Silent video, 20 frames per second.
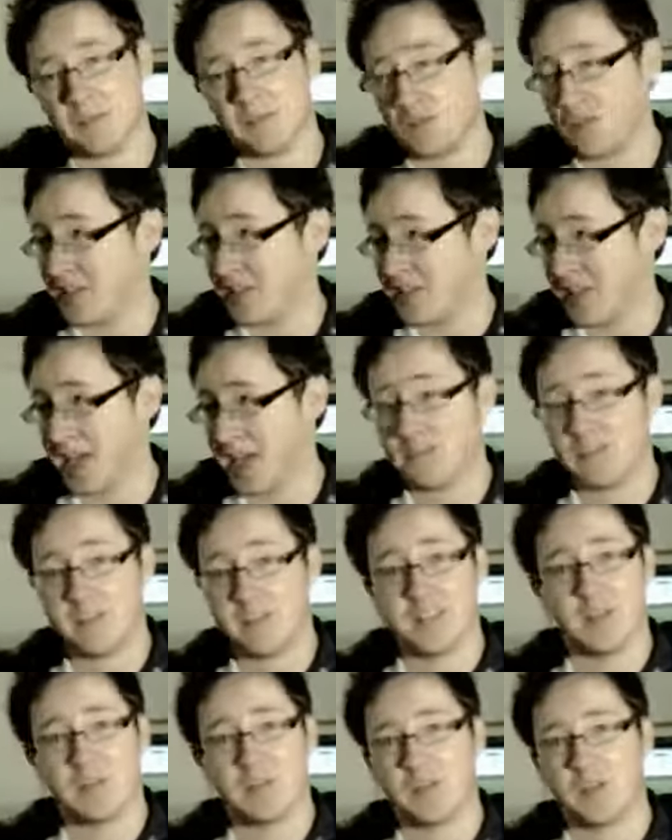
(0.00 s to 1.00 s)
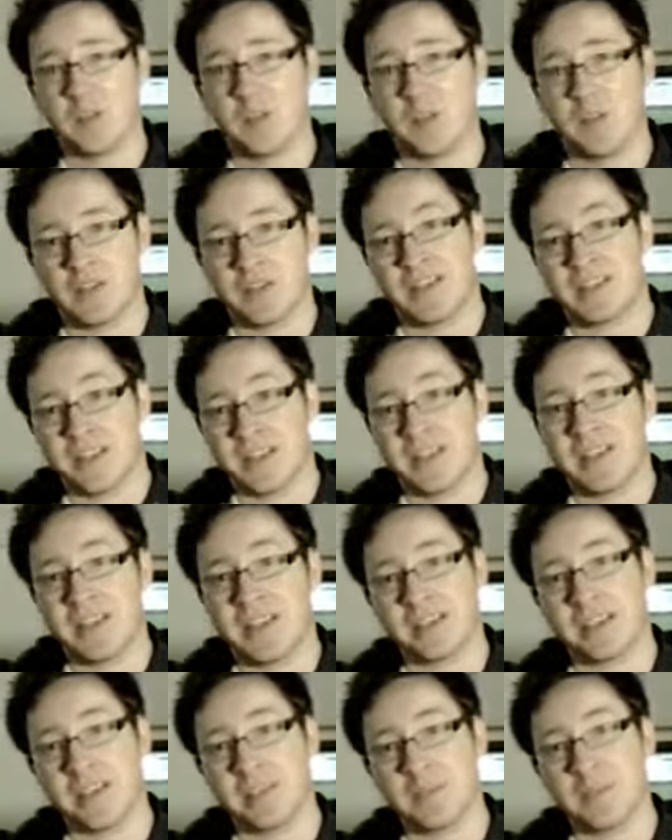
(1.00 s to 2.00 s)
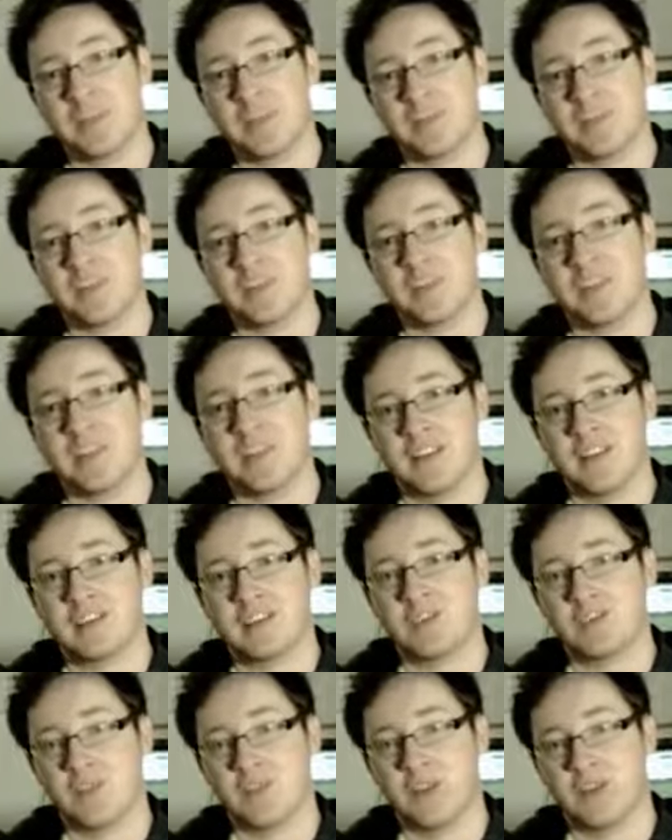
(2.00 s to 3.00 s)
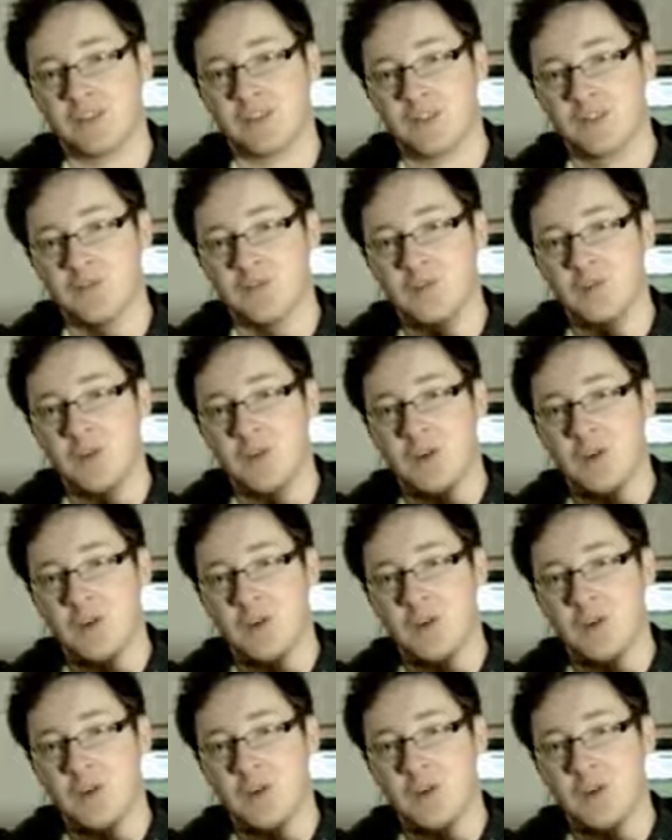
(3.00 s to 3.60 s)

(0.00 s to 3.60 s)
It's not the size of a cinema screen, but it's like a cinema screen, and that it's uh, sort of